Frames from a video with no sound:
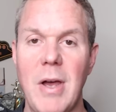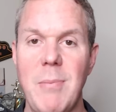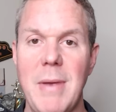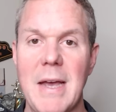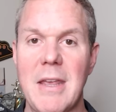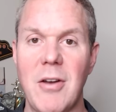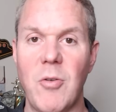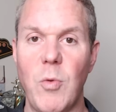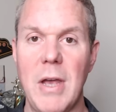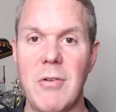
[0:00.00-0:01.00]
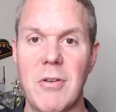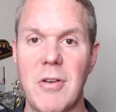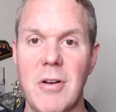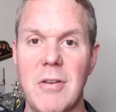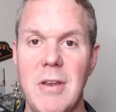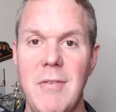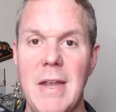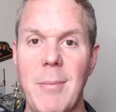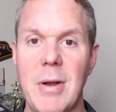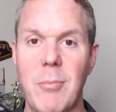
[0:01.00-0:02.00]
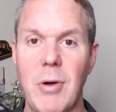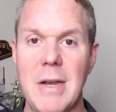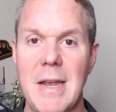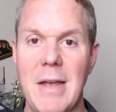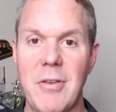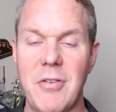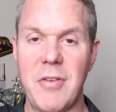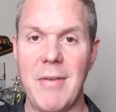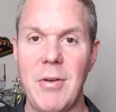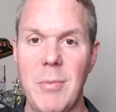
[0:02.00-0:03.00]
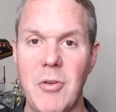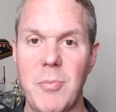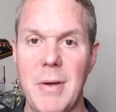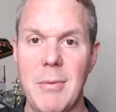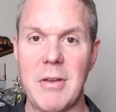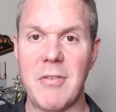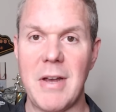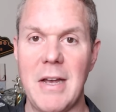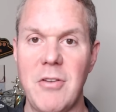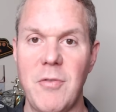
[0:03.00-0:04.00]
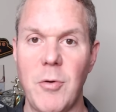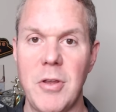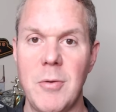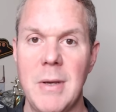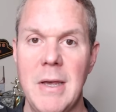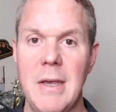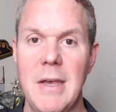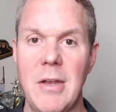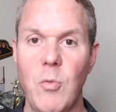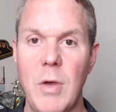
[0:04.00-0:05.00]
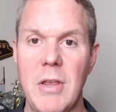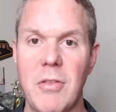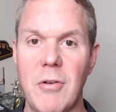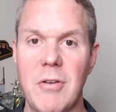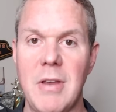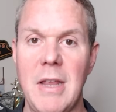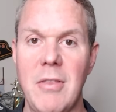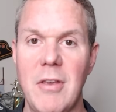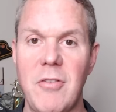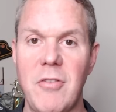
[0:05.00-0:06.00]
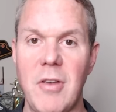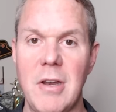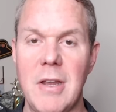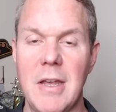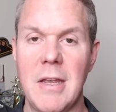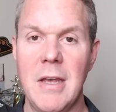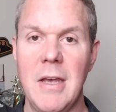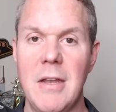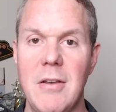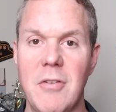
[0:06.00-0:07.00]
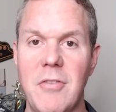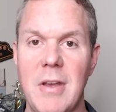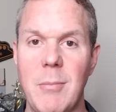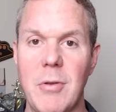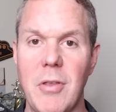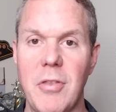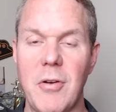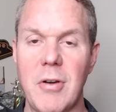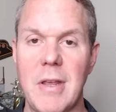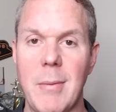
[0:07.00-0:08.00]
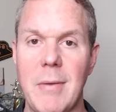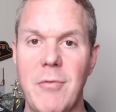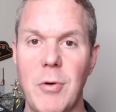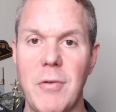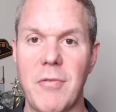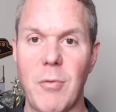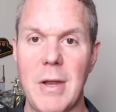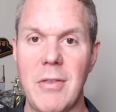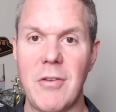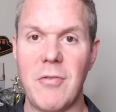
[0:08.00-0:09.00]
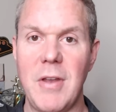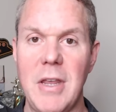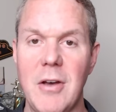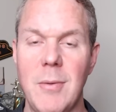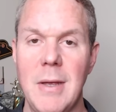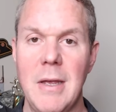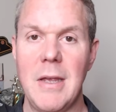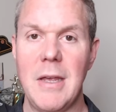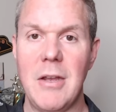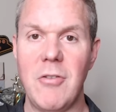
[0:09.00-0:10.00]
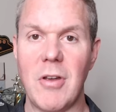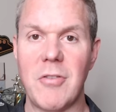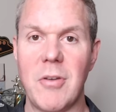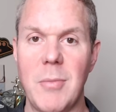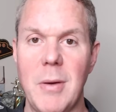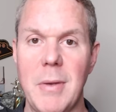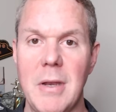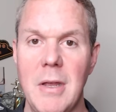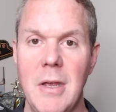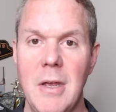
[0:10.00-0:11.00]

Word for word: Right back here on Wager Talk TV, I'm going to break down the seven most public sides for you in week 13 this Sunday, December the 3rd, coming up for you free in this video in just a moment.